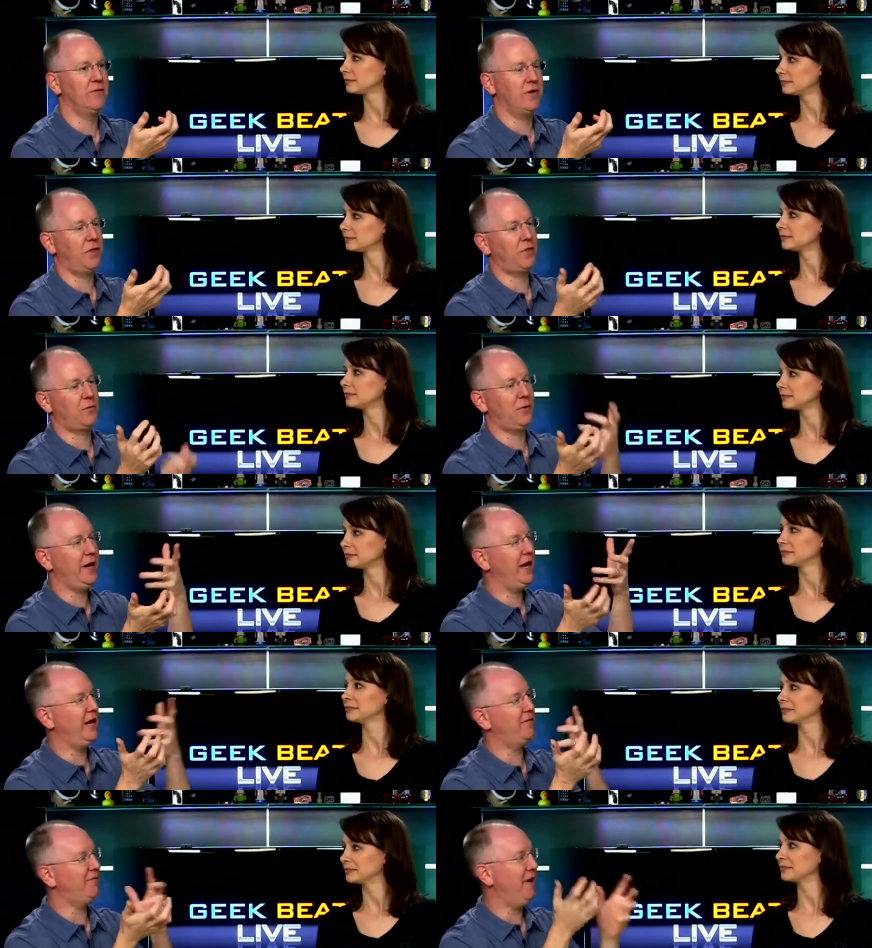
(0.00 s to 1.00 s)
Speaker 1: a
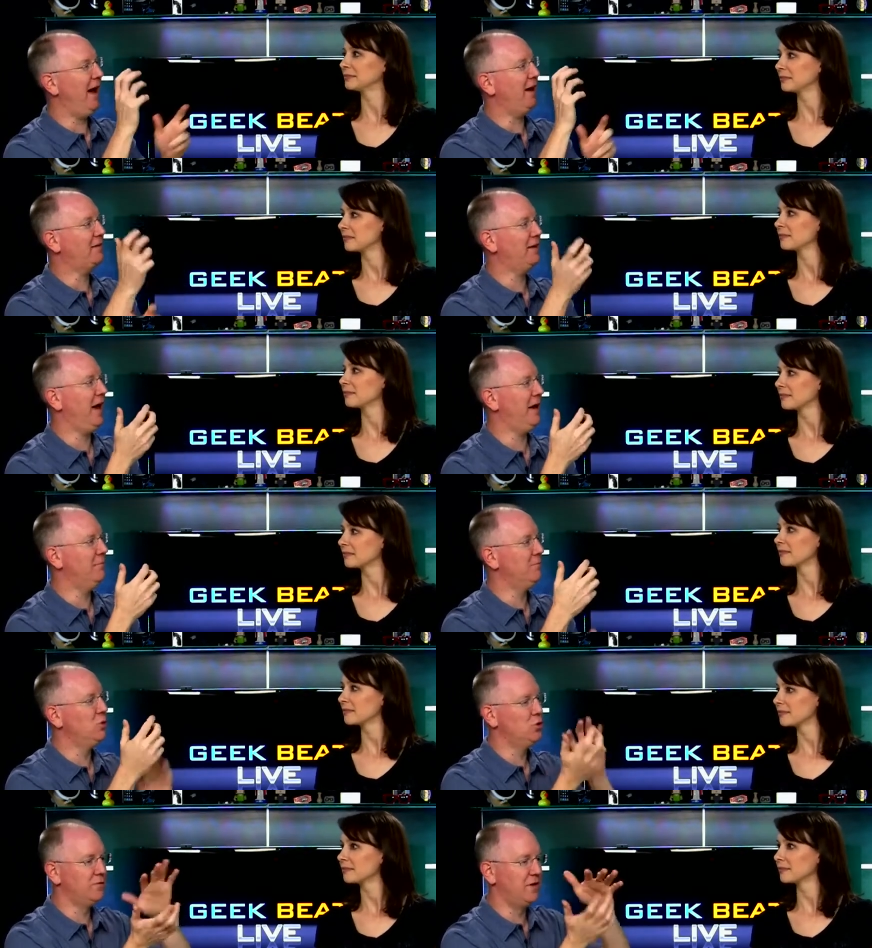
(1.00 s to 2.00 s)
3D effect and
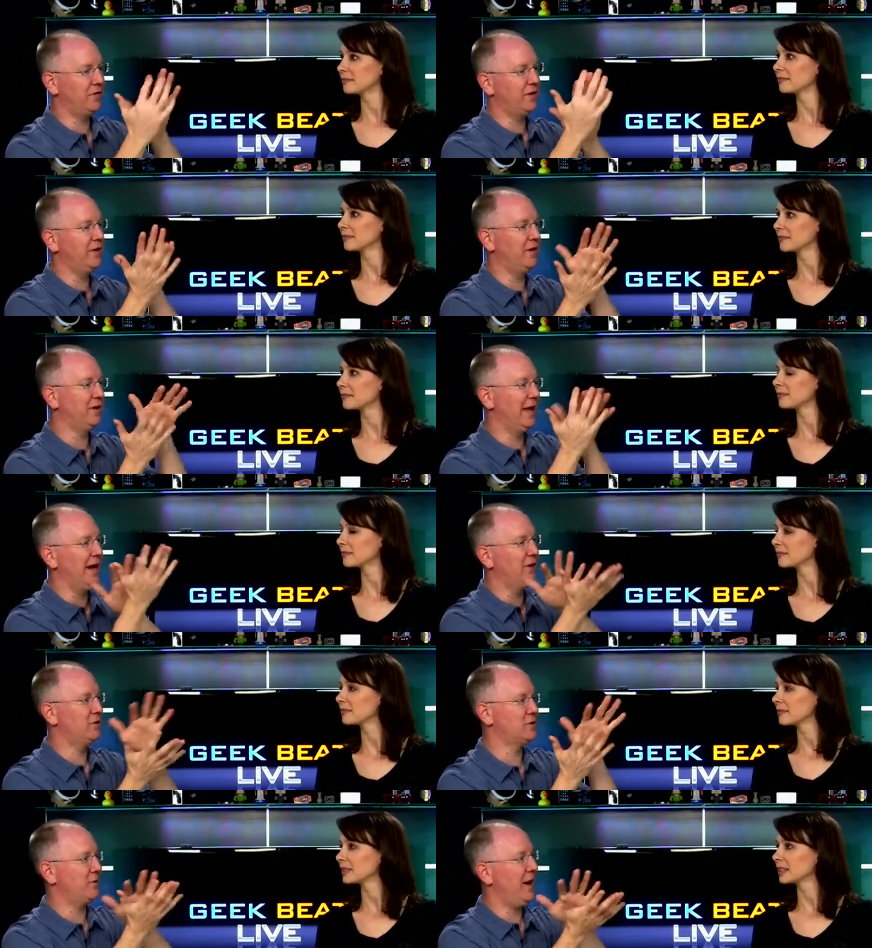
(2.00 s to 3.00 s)
move the, the
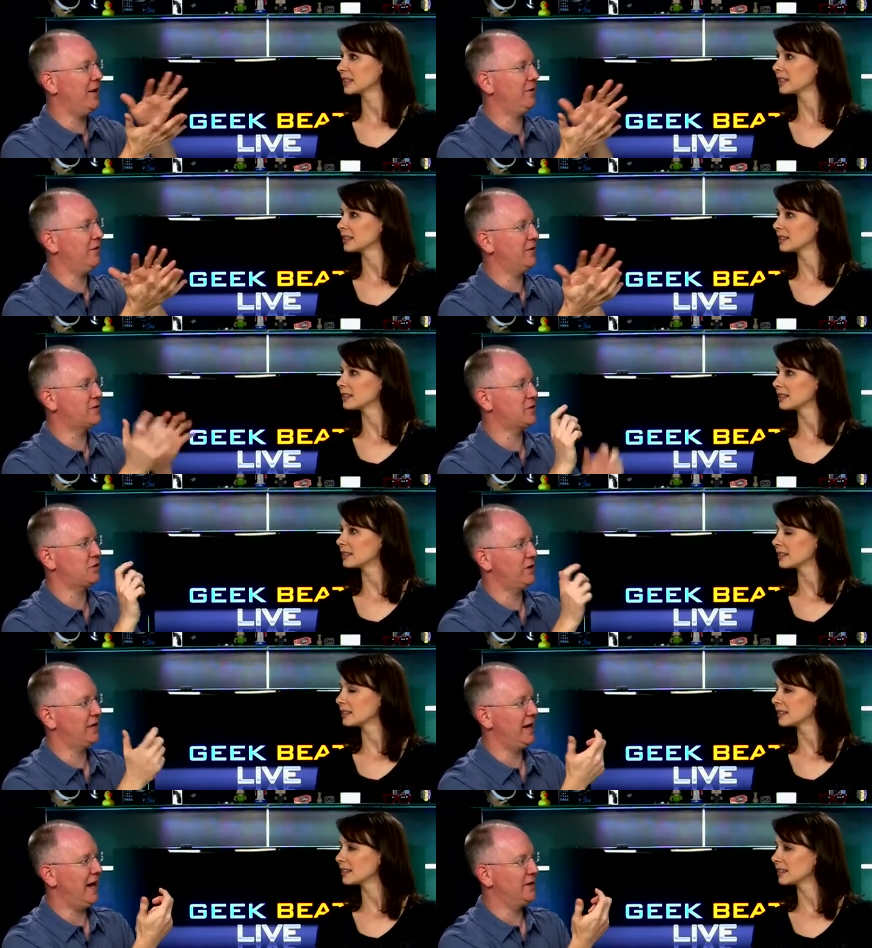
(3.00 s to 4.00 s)
layers around on the
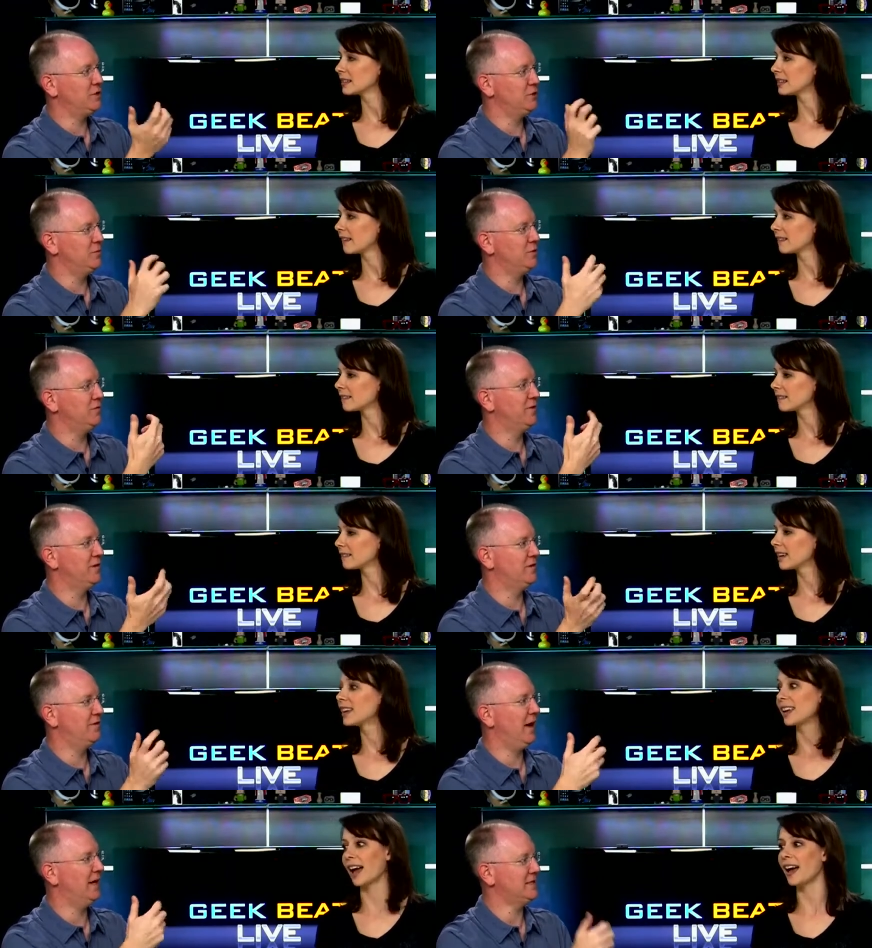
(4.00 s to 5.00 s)
screen as you move the
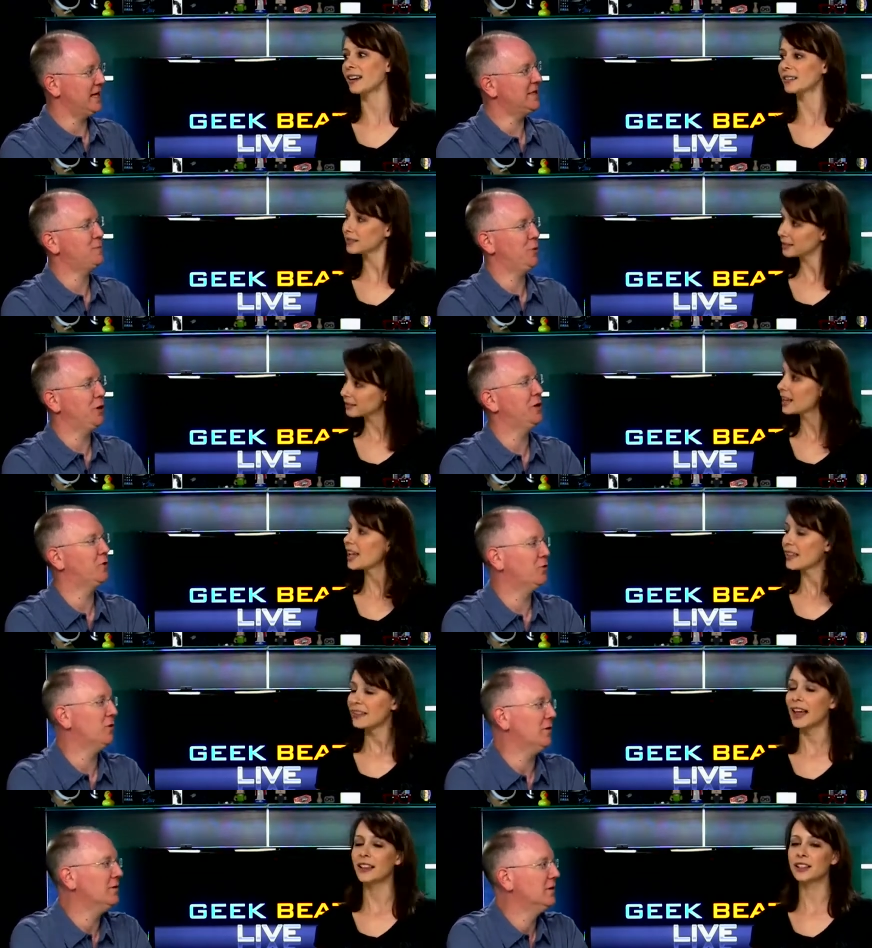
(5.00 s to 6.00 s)
device. Yeah. That's pretty
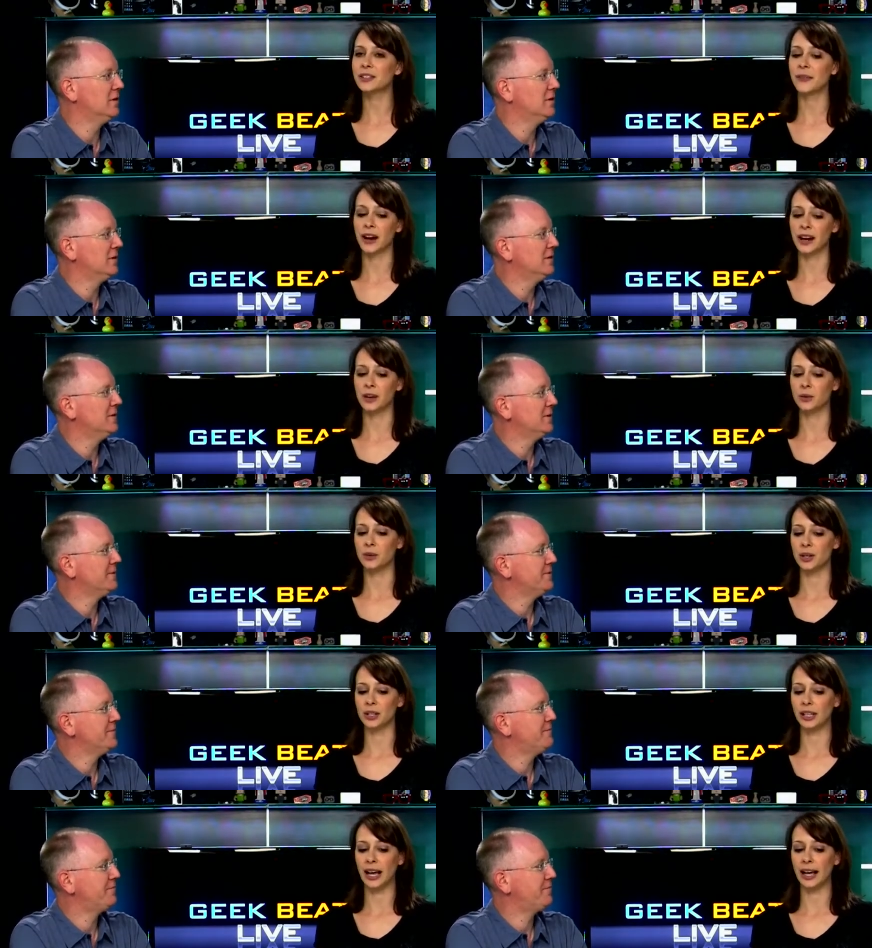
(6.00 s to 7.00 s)
cool. That
Speaker 2: looks very
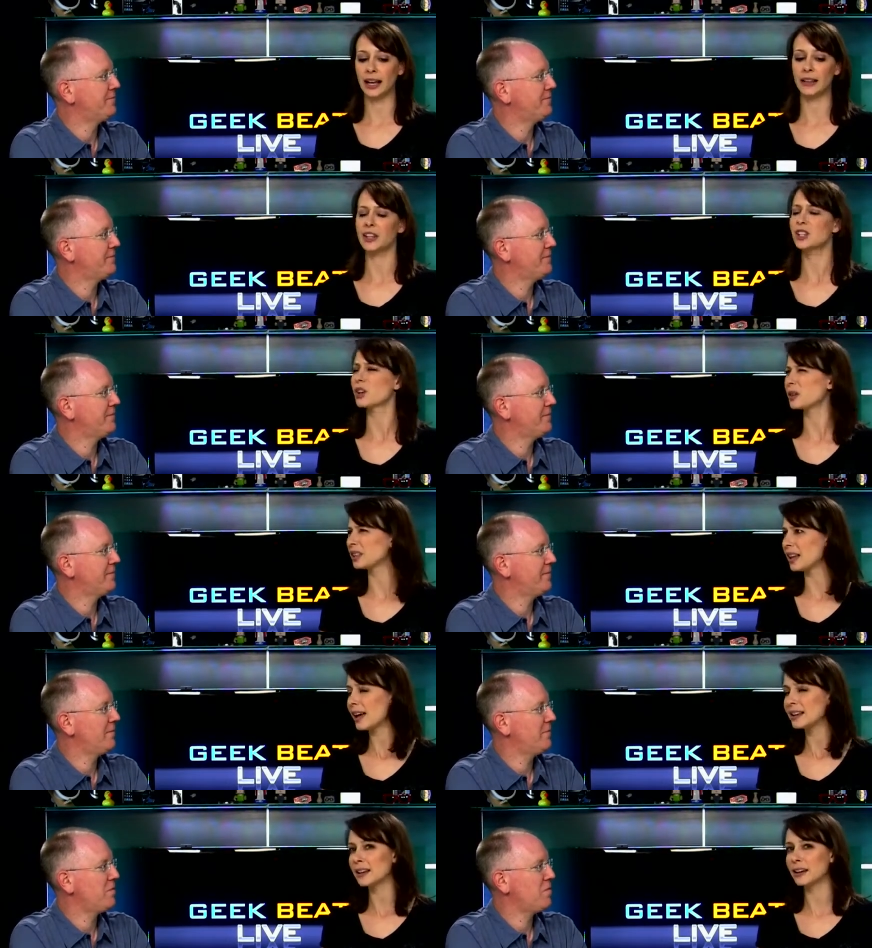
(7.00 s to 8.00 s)
cool. Uh, they showed a
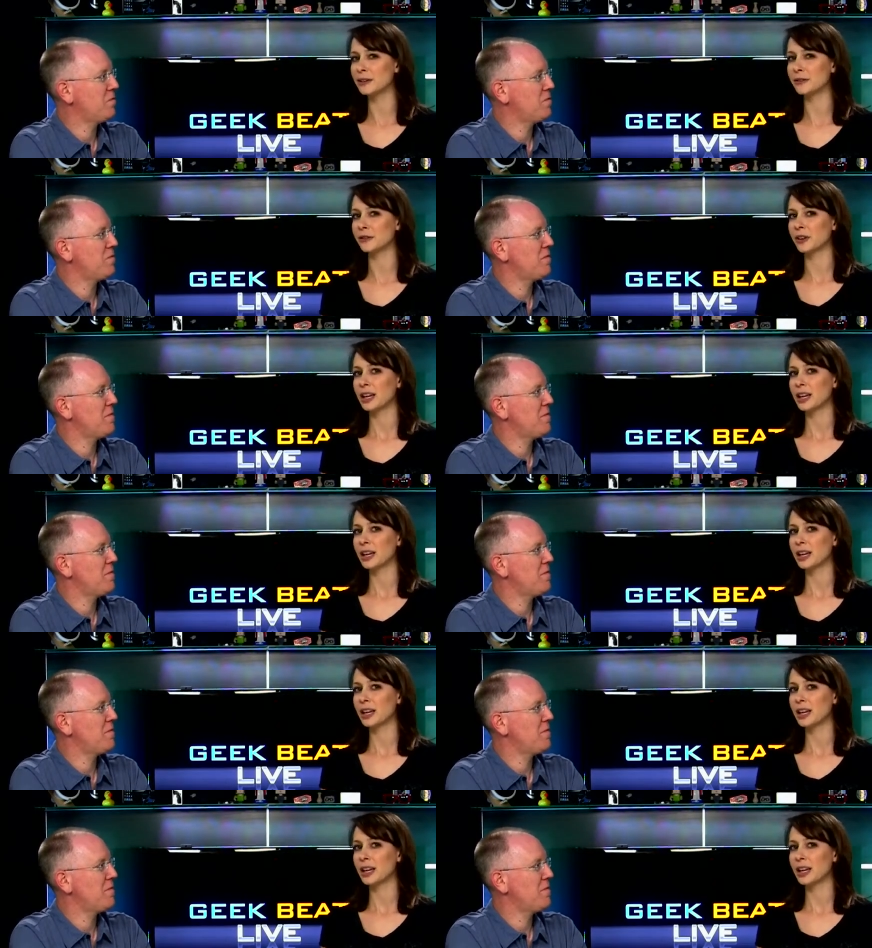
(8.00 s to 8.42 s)
lot of